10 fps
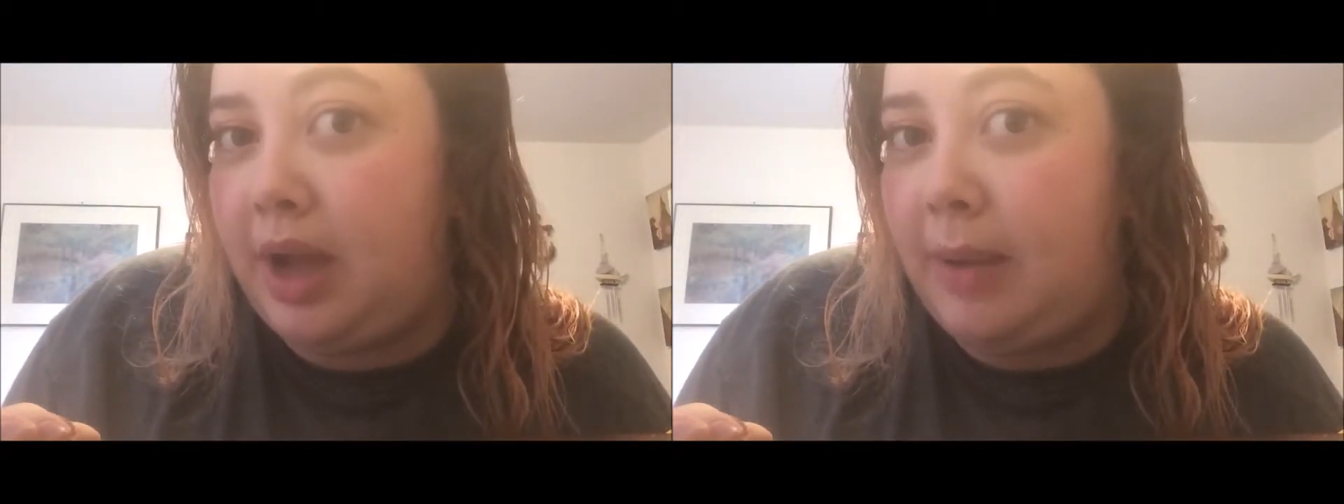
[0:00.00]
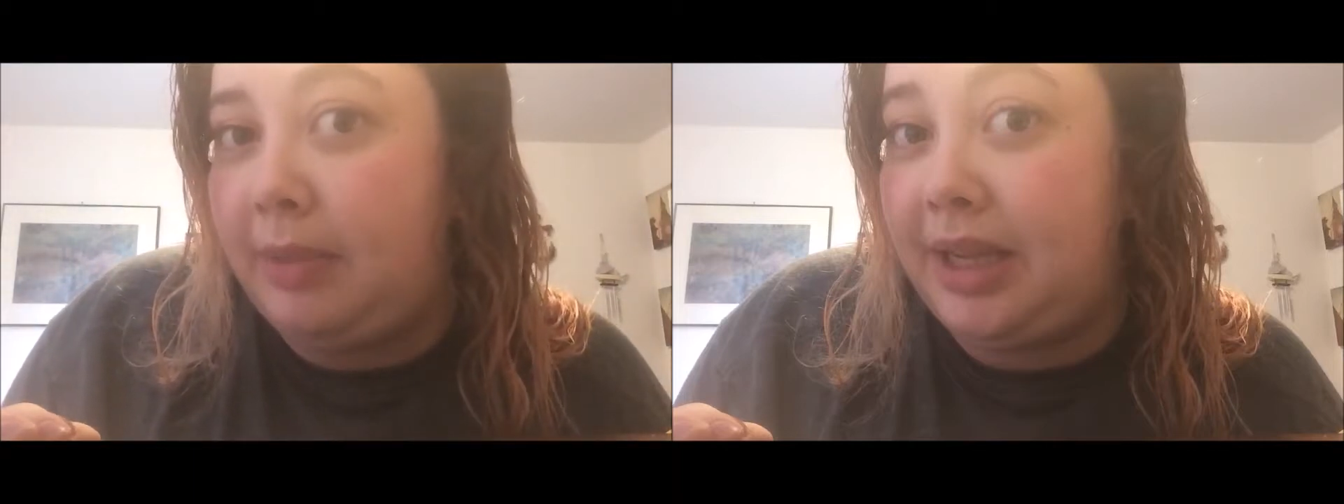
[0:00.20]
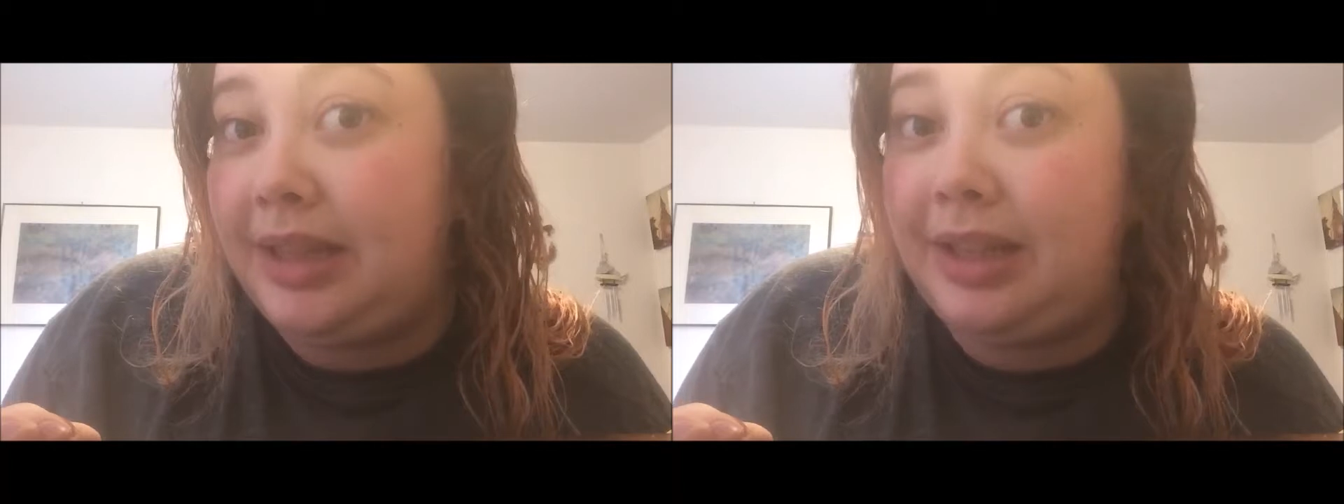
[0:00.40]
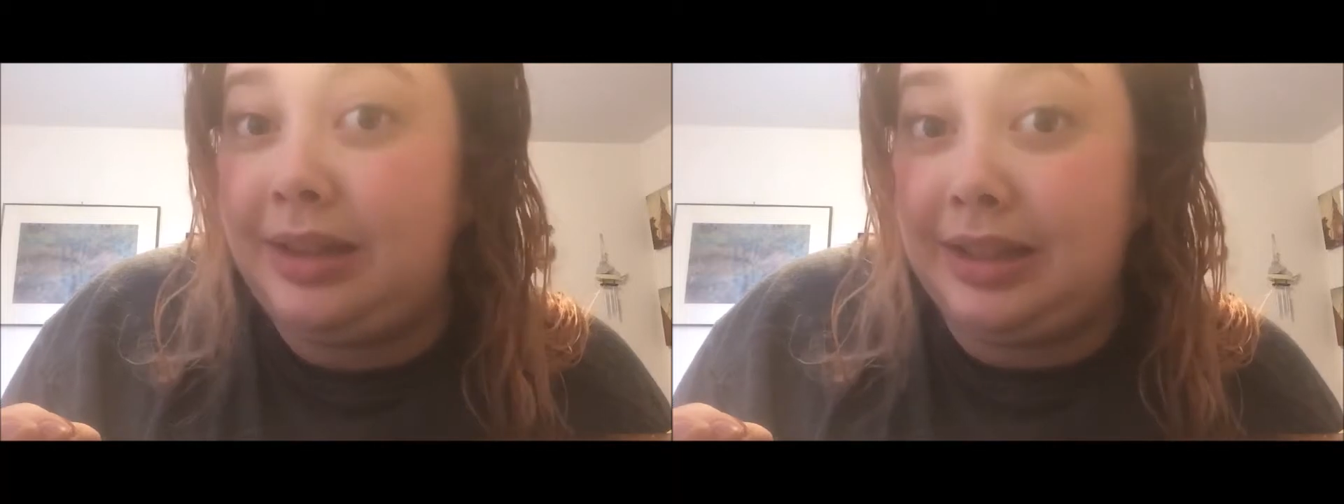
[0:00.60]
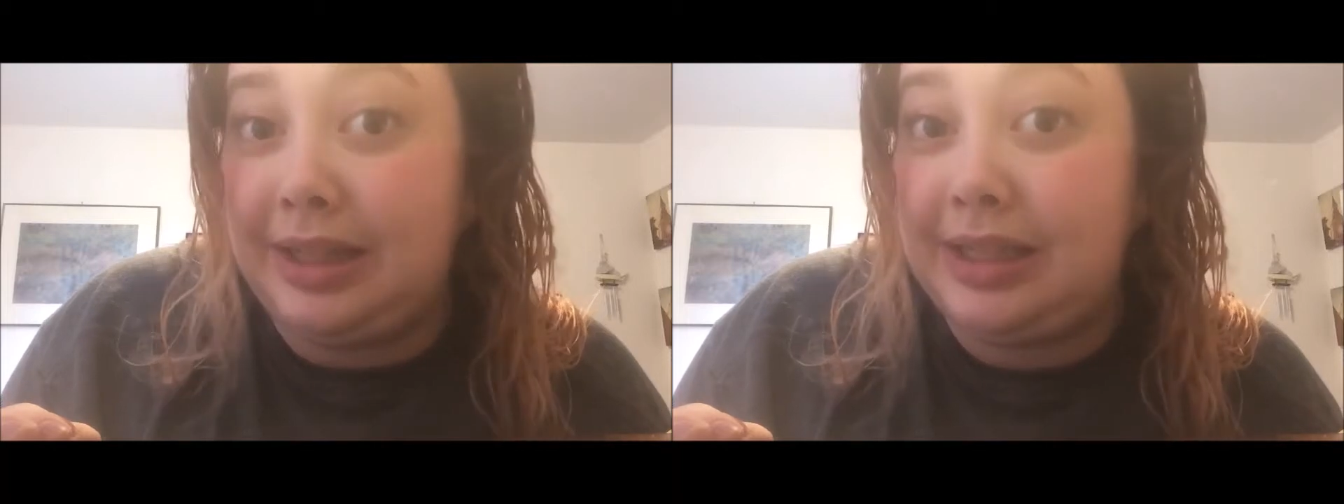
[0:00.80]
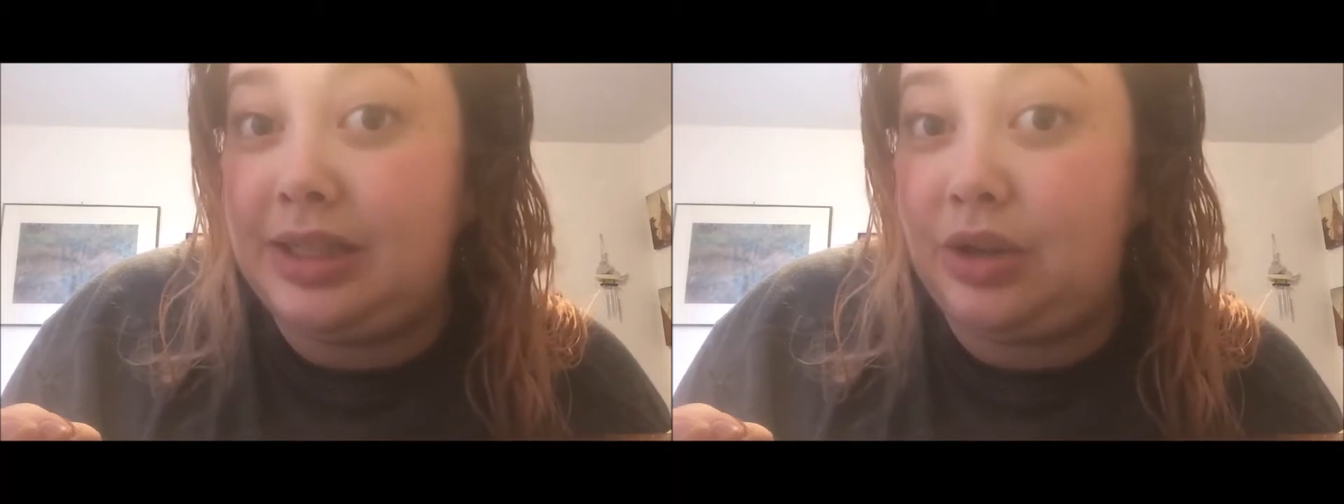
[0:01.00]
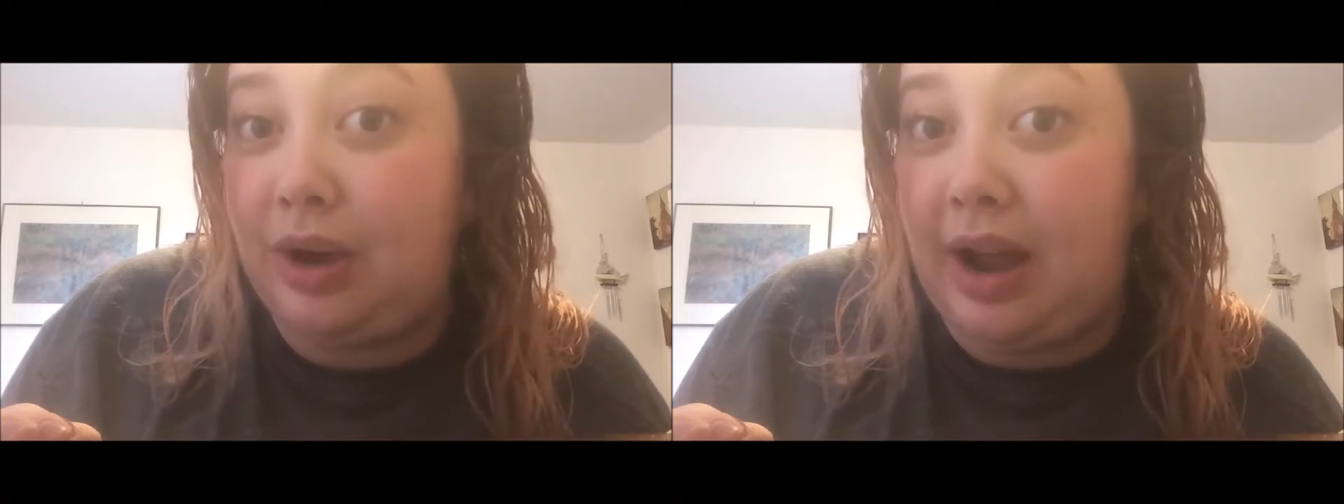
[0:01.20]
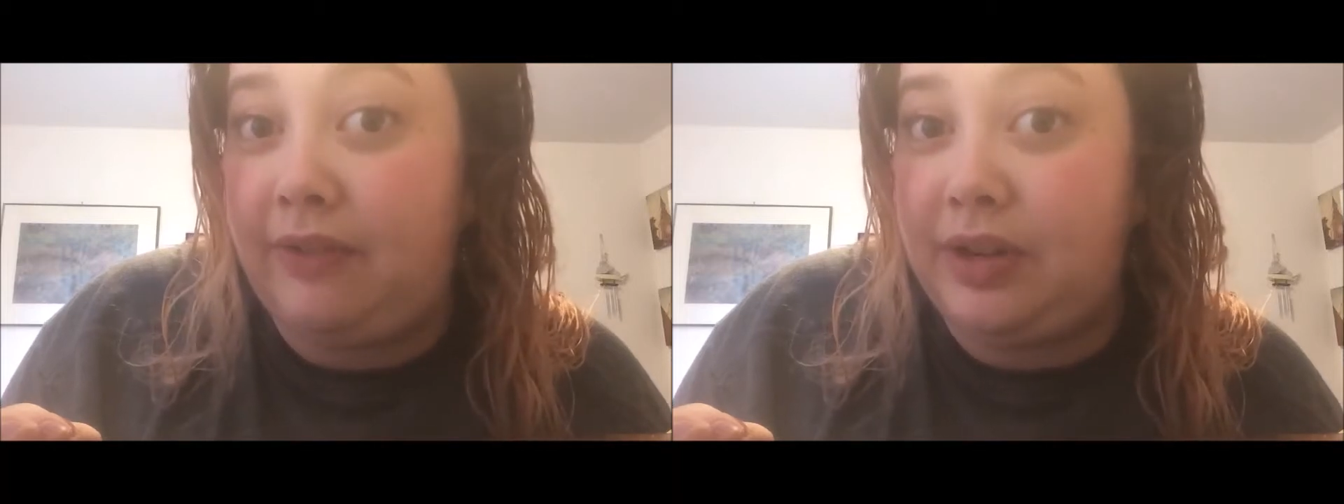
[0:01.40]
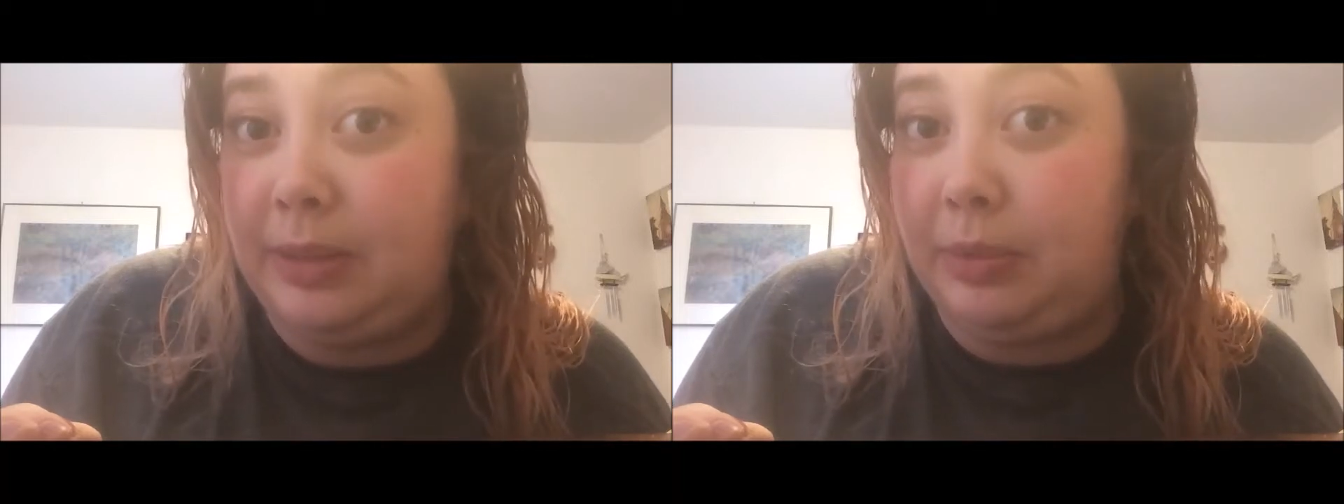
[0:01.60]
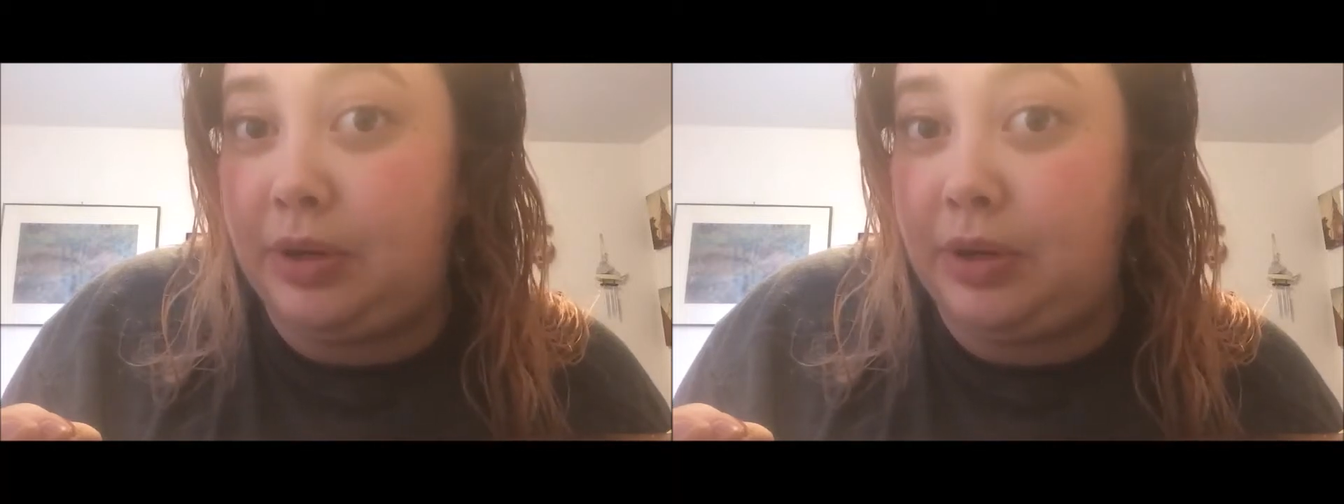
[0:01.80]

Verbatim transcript: but I'm like the least crafty